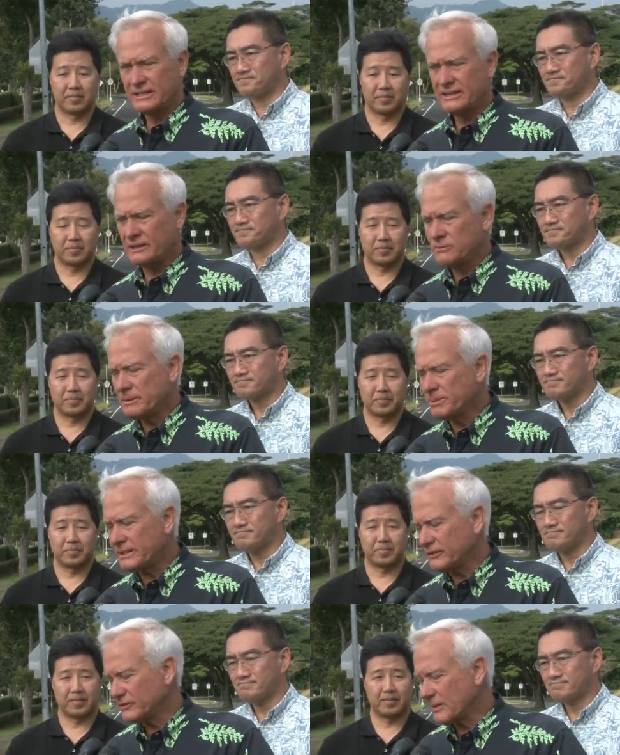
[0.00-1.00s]
Speaker 1: that we
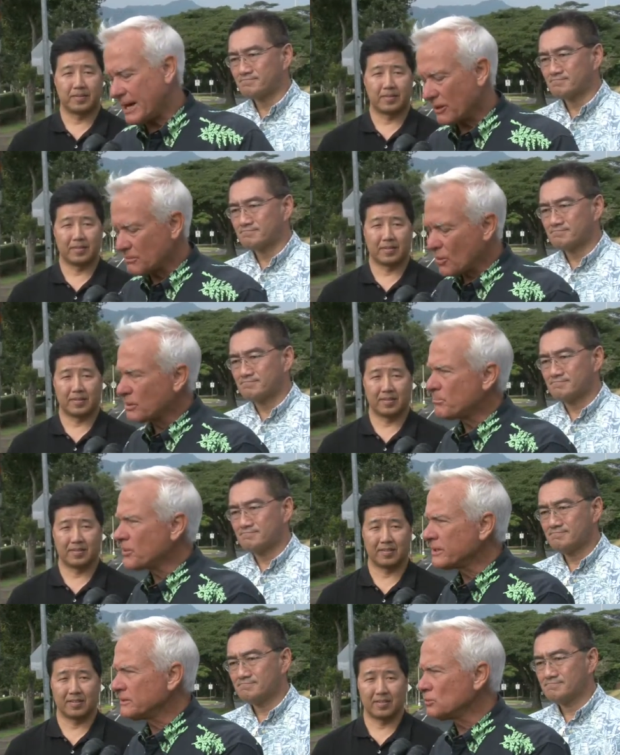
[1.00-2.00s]
believe somehow are more
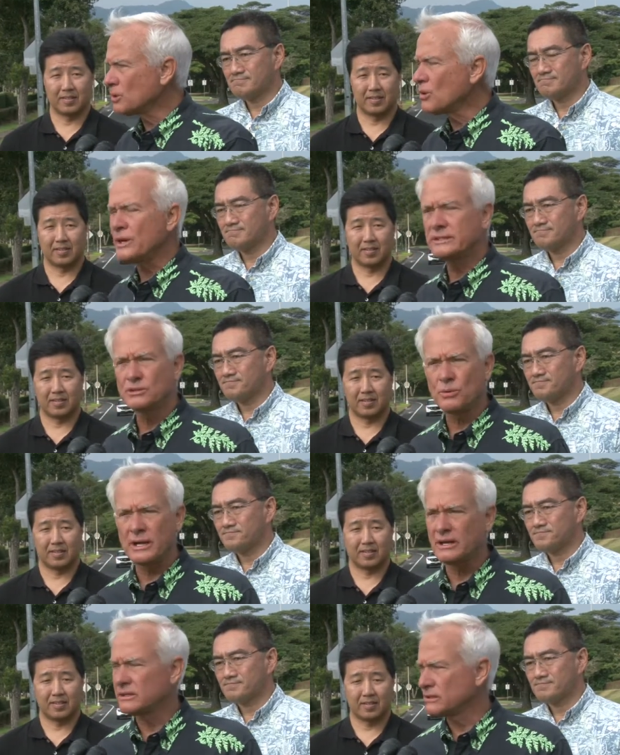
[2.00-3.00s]
important. We're going to
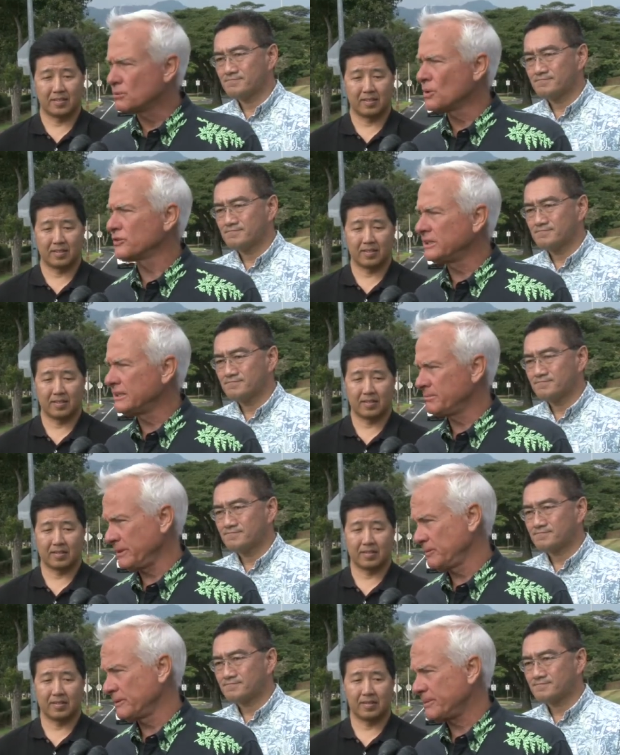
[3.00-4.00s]
where the roads need to
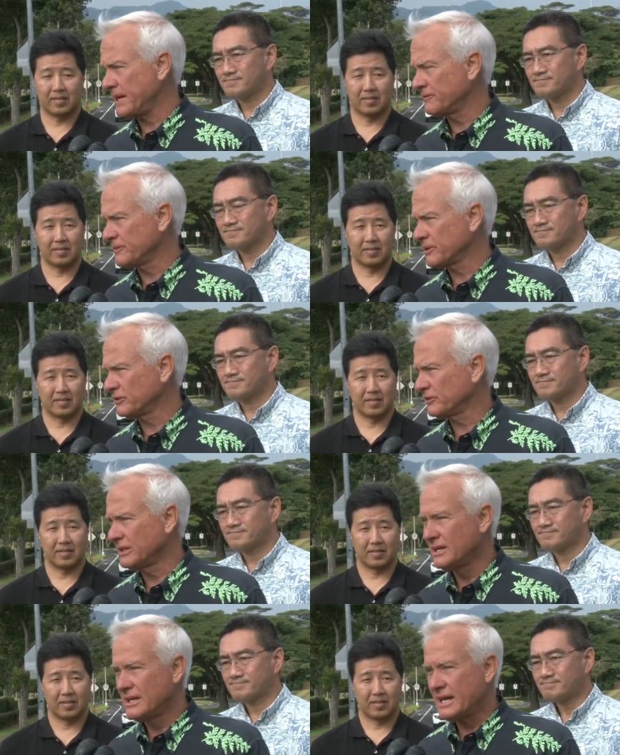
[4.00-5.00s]
be repaved first.
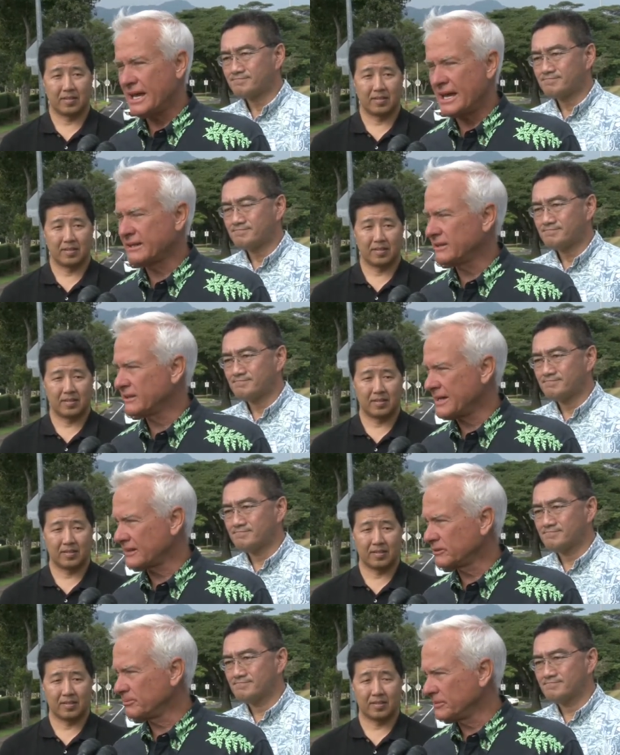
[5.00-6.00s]
And
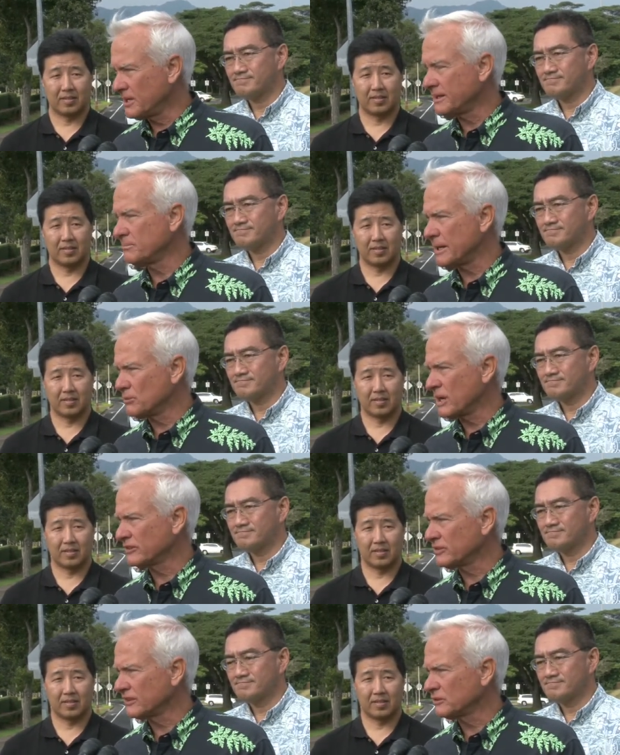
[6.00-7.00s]
that's done by
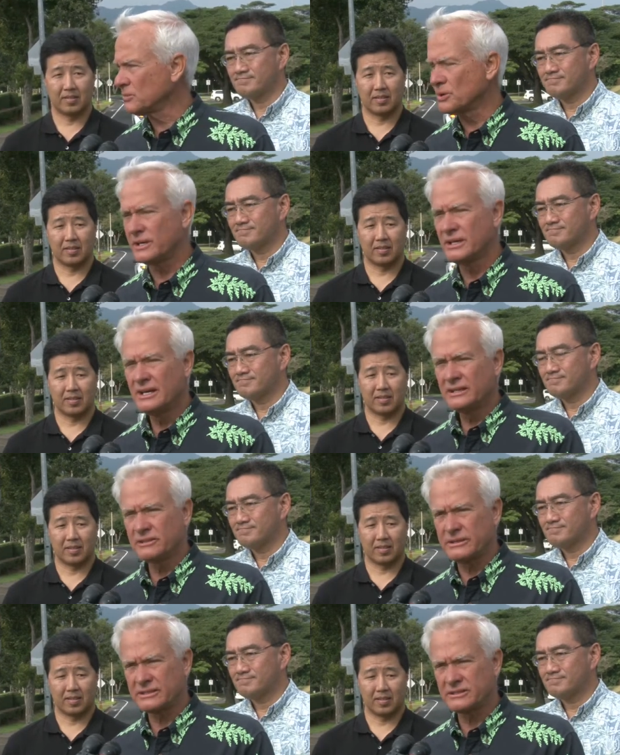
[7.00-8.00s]
Ross Sasamura,
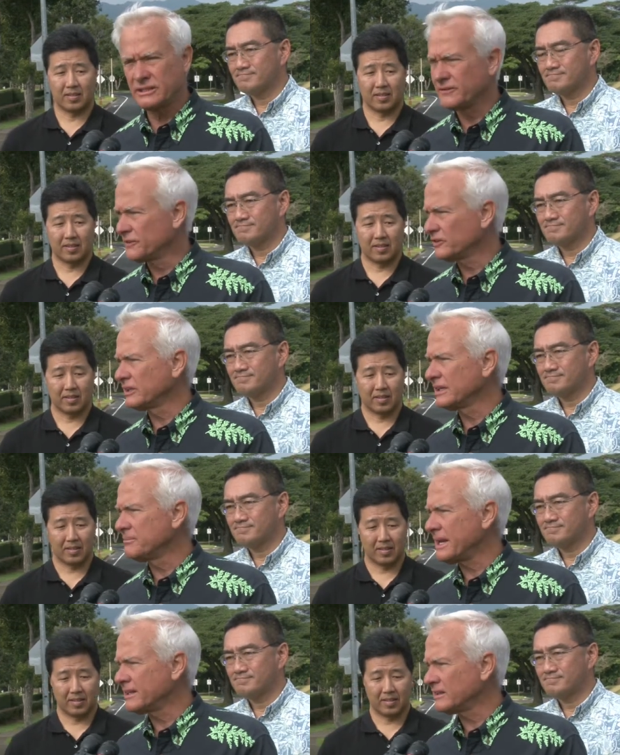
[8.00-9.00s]
the Director of
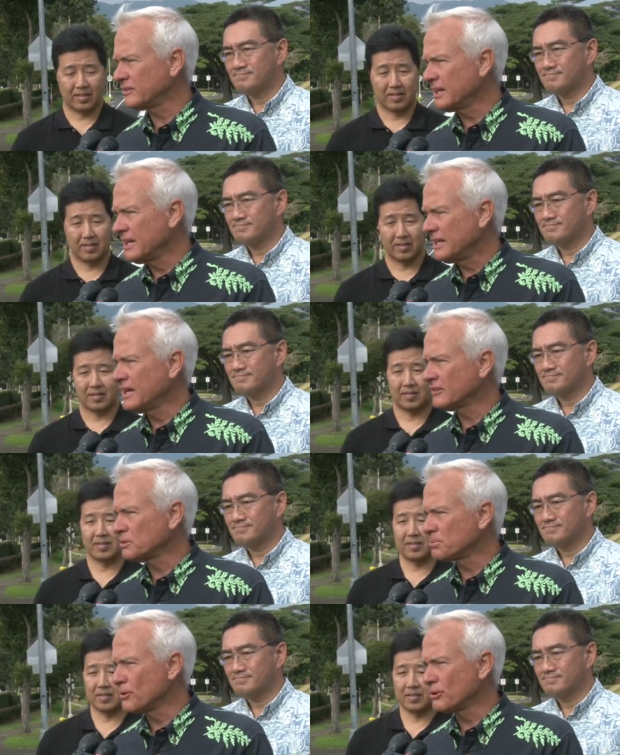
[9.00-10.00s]
Facility Maintenance. He
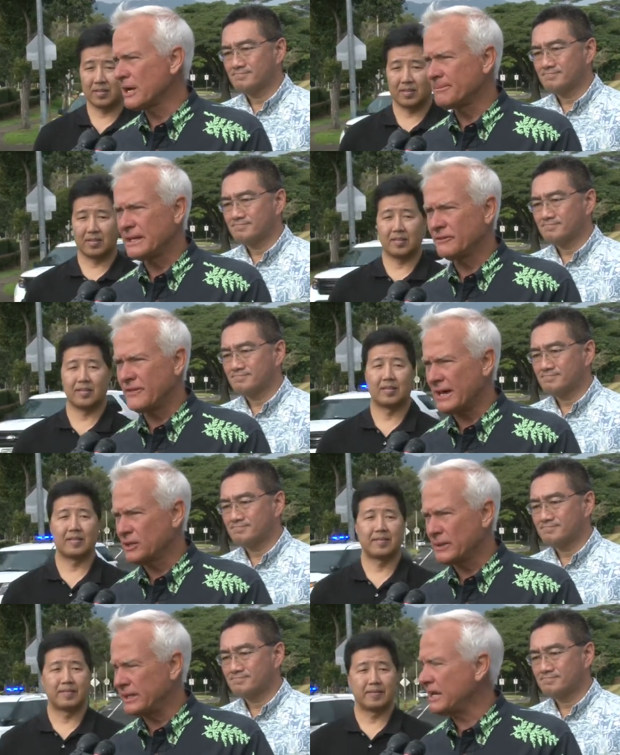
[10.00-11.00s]
has a program that
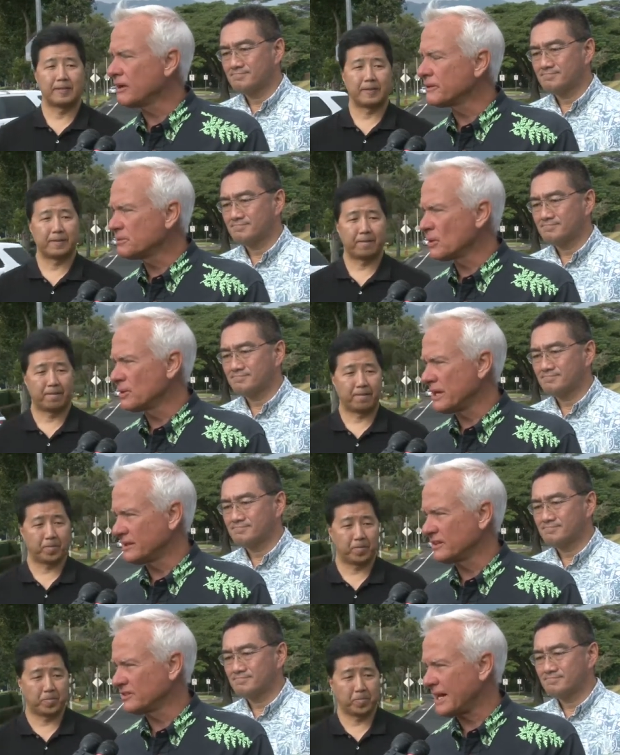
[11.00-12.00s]
evaluated every road
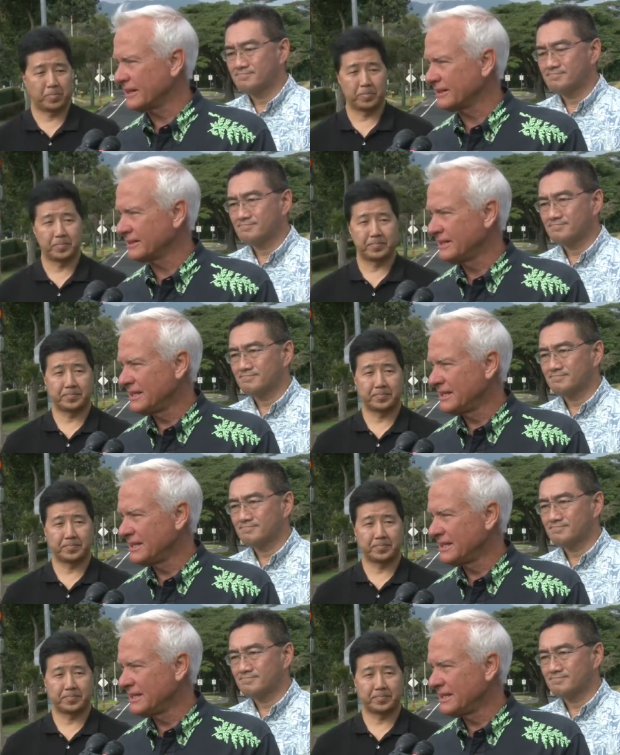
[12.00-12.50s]
on this island